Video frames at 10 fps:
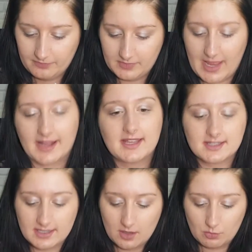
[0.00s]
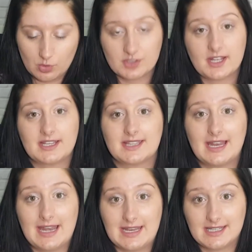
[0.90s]
Yeah, Kings of Leon Walls, and it's
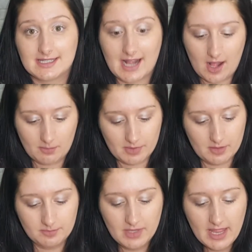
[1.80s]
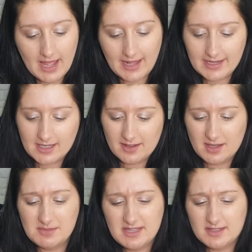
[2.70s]
their latest album. And it comes
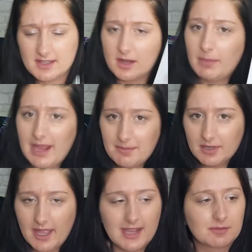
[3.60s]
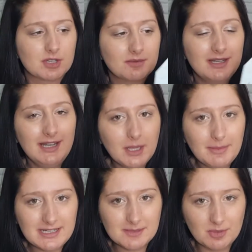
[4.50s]
in this like paper case, which I was a little
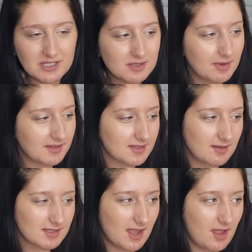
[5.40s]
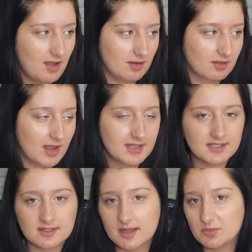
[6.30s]
bit disappointed with, because I was like, oh, like it's
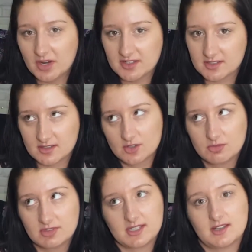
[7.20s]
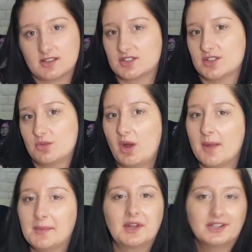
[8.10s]
the same price as a normal disc, so why
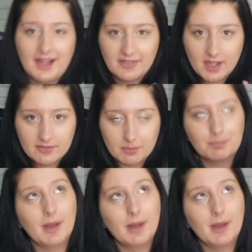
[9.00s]
am I not getting the cover?